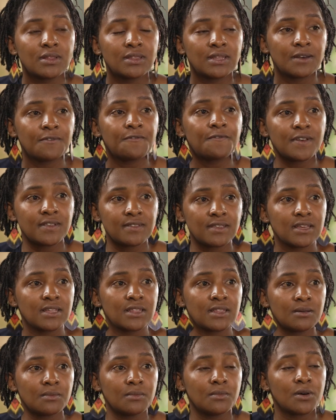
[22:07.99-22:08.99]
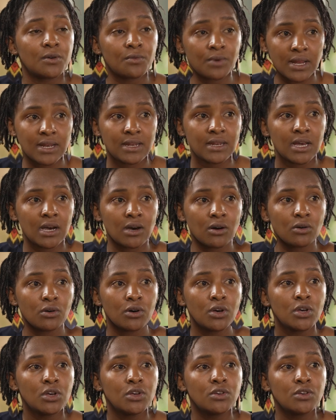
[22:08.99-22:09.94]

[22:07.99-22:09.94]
They're facing them right now.